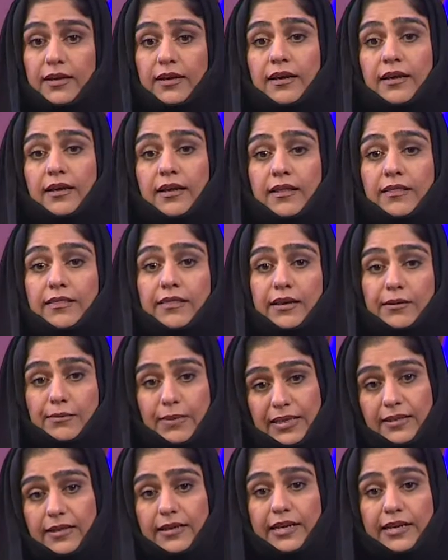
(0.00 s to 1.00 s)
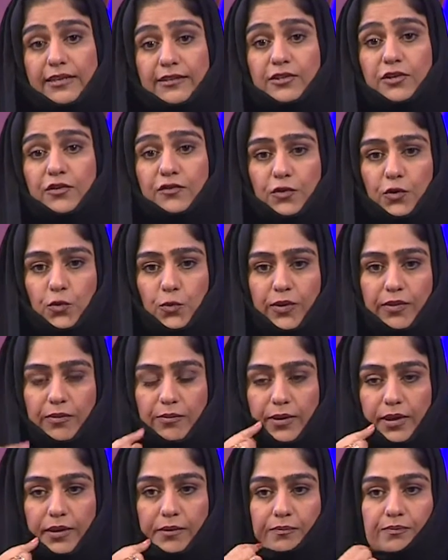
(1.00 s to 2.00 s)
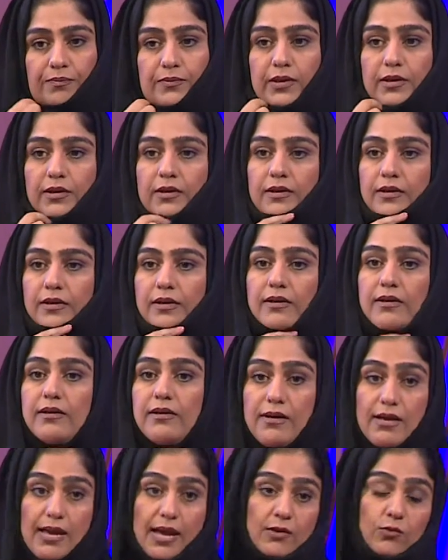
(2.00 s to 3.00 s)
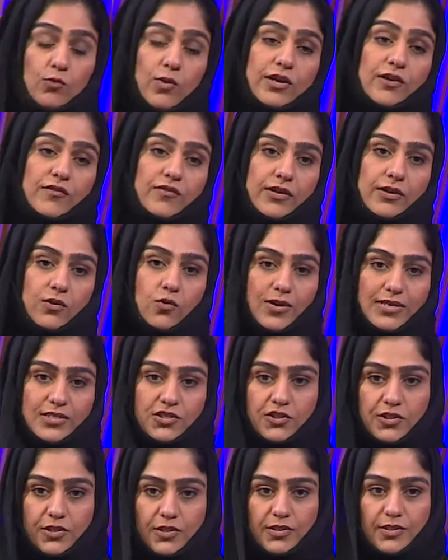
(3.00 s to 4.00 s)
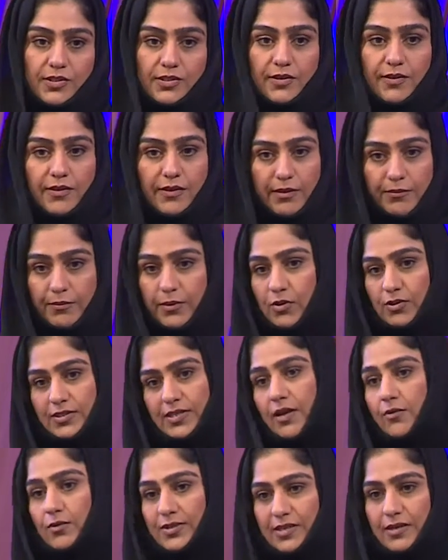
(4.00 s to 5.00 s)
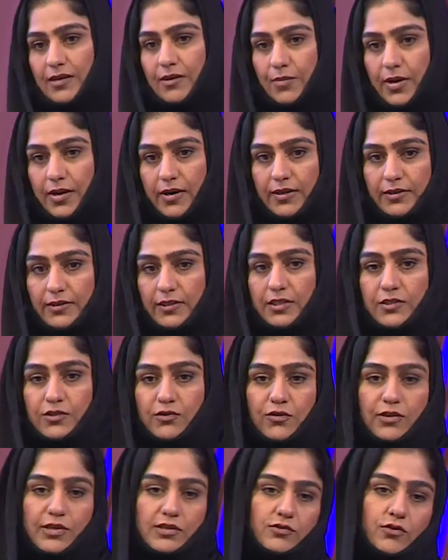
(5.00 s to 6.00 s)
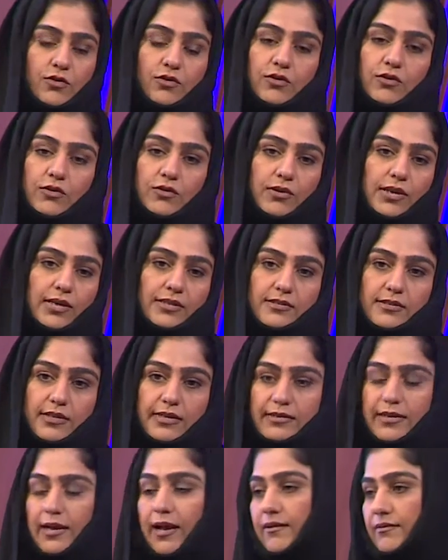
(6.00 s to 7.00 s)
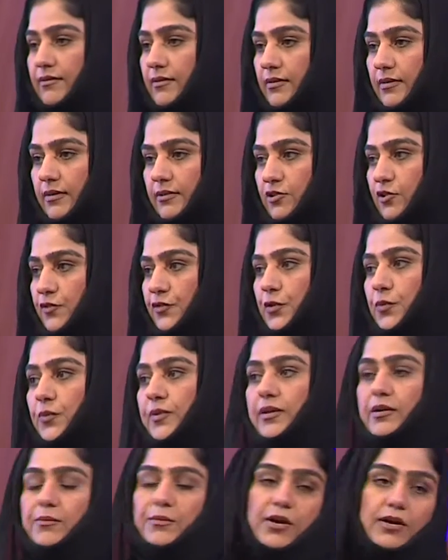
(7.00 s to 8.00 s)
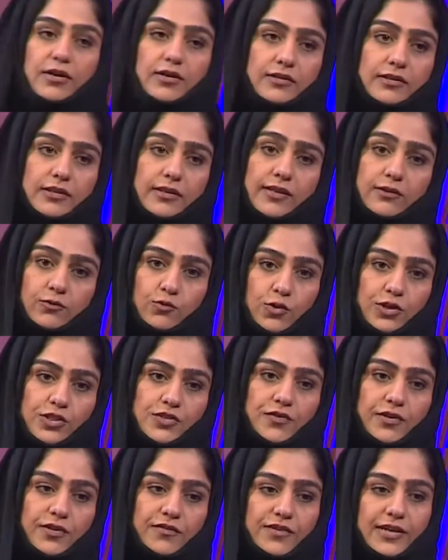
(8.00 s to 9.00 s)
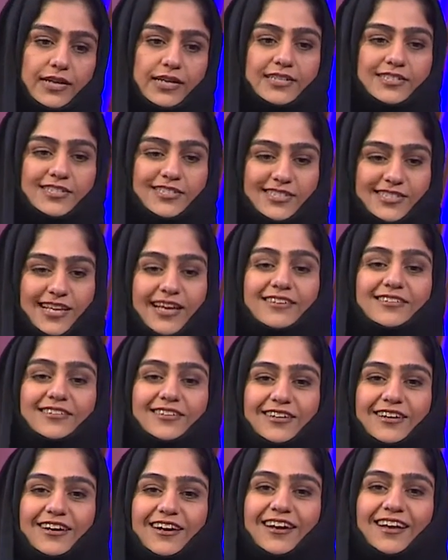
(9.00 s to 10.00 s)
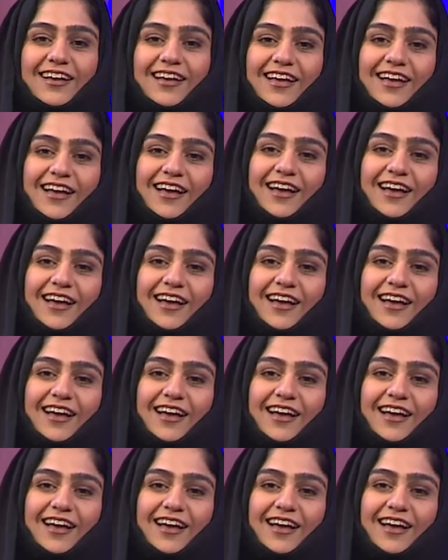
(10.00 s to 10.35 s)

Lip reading: it, they made an interview with me. And one of the questions, because I was an Emirati, so they thought, let's have an interview with an Emirati that works for the financial sector.